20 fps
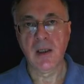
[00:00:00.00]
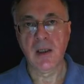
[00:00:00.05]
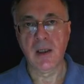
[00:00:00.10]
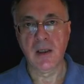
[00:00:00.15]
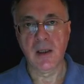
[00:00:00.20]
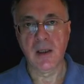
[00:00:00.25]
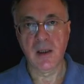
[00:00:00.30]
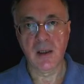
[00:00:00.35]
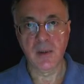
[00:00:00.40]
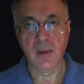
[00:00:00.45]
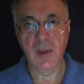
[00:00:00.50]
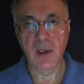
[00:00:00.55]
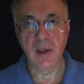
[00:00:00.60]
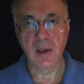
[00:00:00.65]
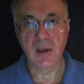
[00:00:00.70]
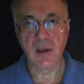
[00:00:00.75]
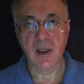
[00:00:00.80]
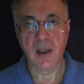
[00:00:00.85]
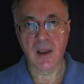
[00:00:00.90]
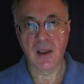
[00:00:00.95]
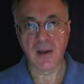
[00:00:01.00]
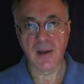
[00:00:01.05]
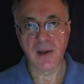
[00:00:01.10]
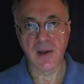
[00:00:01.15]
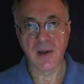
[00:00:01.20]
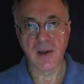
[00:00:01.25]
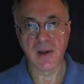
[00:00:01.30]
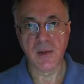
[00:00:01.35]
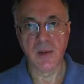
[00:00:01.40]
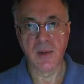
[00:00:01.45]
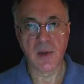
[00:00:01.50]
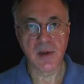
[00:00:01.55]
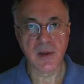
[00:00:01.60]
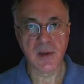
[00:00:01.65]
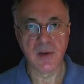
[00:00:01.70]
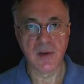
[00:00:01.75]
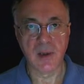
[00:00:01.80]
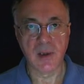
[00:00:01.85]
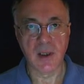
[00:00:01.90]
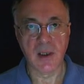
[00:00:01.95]
in the elliptical galaxies,
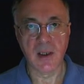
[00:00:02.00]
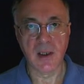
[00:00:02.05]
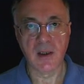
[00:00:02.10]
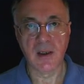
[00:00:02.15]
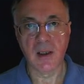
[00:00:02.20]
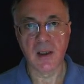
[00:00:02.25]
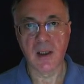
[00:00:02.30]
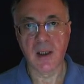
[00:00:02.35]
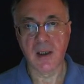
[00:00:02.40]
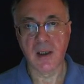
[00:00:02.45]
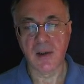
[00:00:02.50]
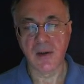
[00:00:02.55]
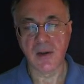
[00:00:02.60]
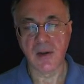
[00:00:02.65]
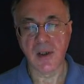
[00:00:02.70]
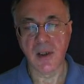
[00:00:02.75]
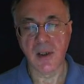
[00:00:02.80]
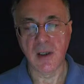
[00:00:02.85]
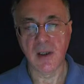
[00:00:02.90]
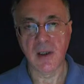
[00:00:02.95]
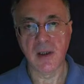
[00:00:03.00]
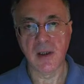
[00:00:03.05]
most of the kinetic energy